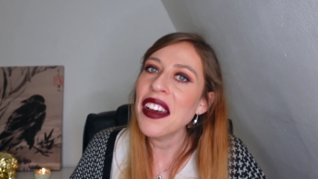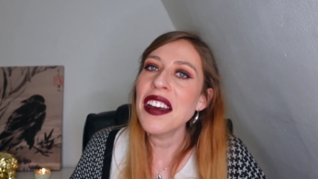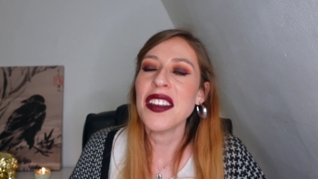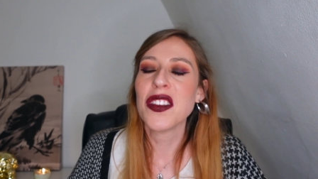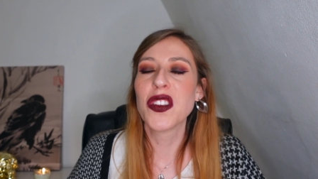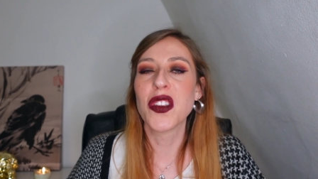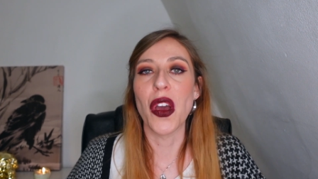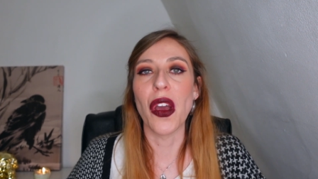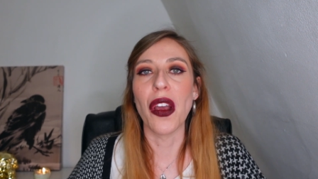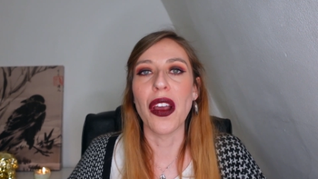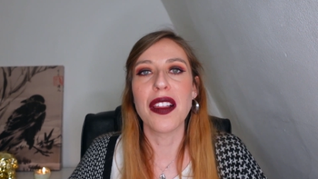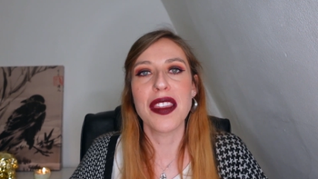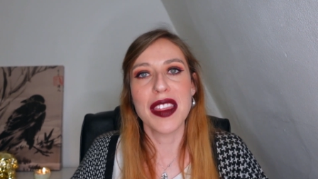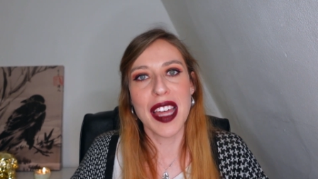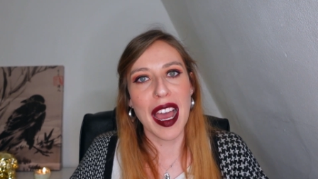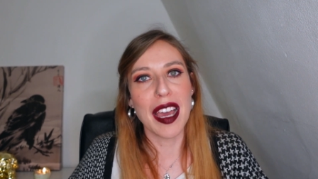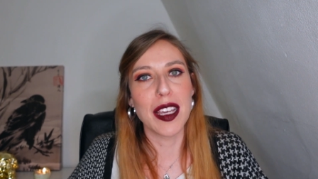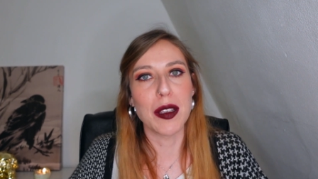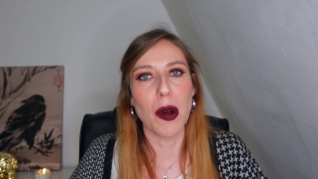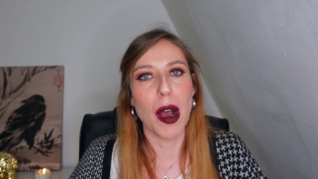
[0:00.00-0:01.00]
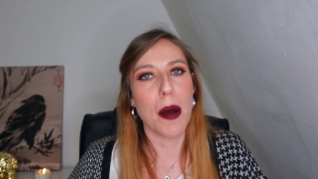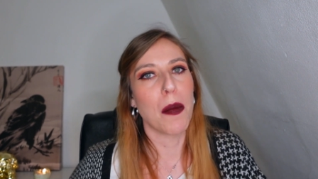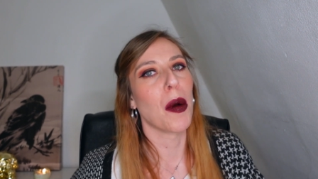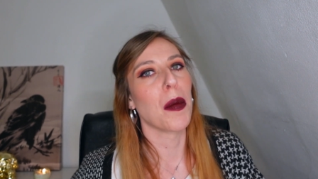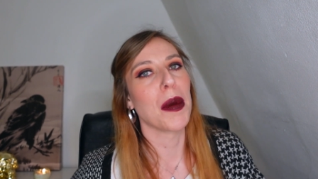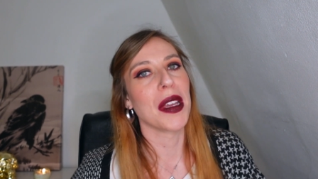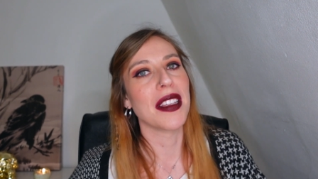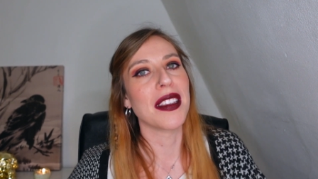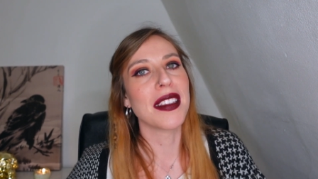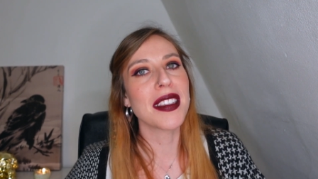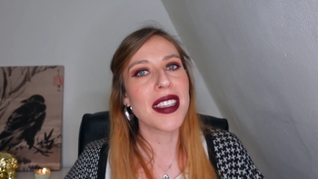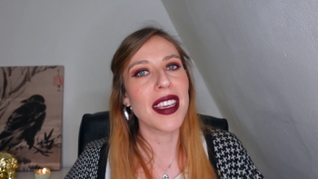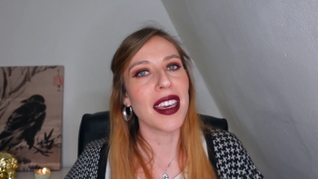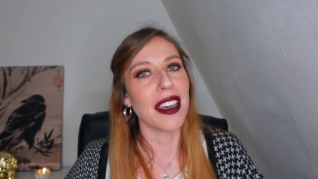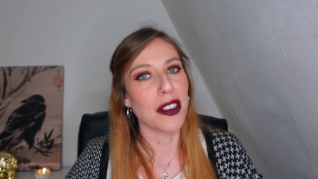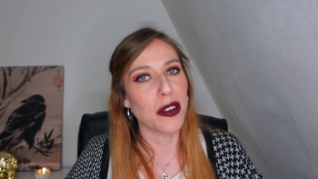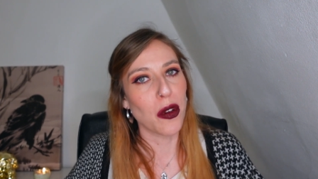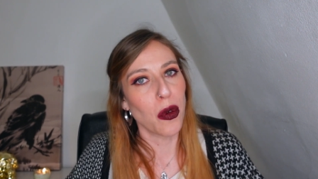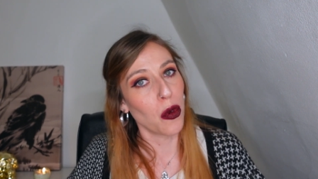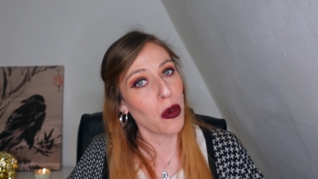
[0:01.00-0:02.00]
So that is why Bobbins
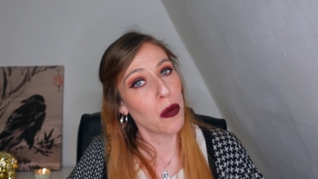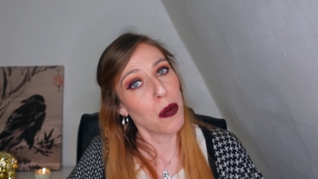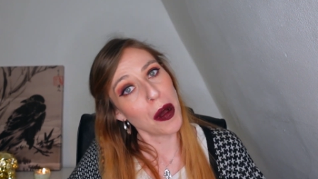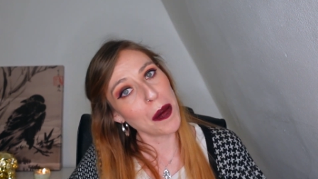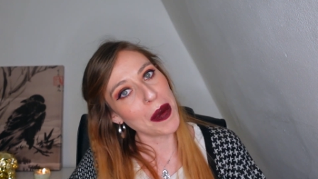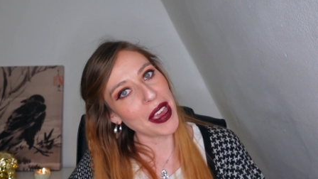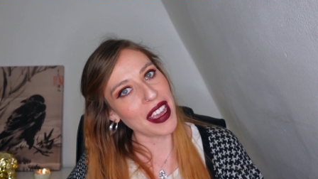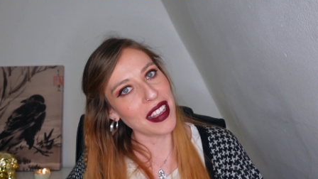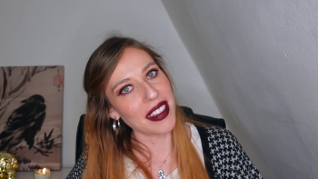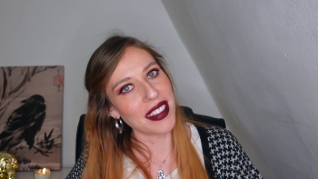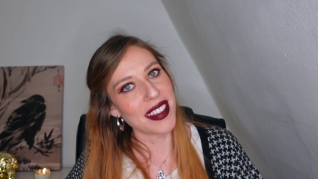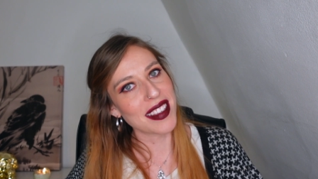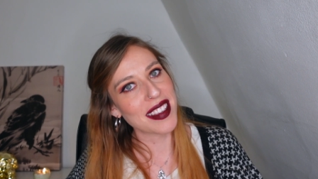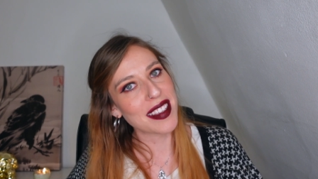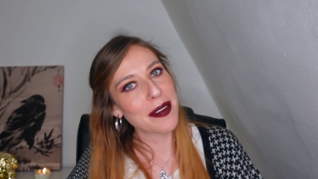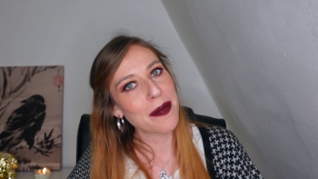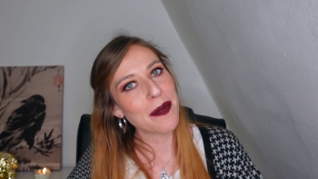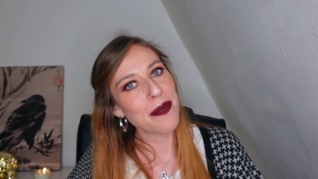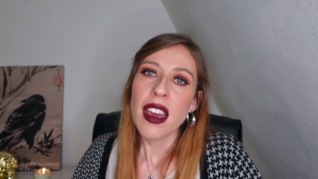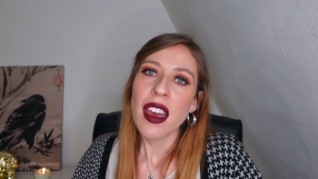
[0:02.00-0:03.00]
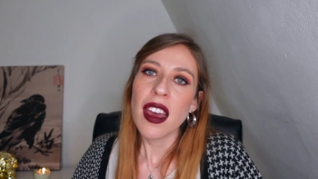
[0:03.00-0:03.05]
is called Bobbins.